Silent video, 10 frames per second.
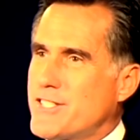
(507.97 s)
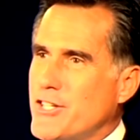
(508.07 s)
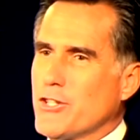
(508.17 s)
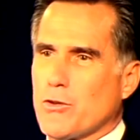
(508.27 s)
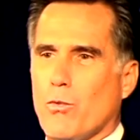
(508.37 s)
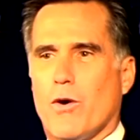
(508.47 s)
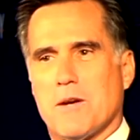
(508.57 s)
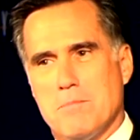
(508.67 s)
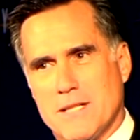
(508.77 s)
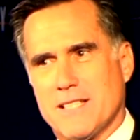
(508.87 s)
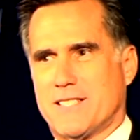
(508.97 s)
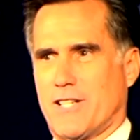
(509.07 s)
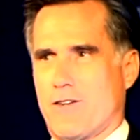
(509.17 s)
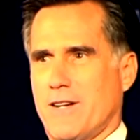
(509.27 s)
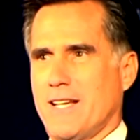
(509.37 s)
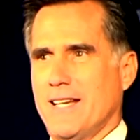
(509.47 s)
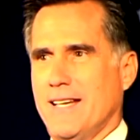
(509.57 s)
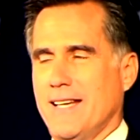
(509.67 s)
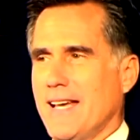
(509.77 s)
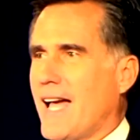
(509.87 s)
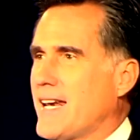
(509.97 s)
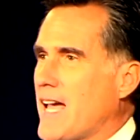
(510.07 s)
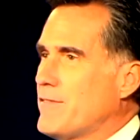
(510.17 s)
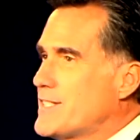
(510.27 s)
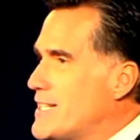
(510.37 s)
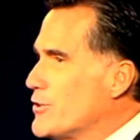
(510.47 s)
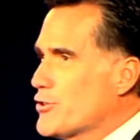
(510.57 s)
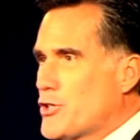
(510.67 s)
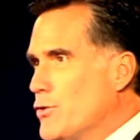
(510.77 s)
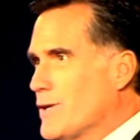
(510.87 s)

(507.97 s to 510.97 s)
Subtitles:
Tier 1 military and have a Tier 2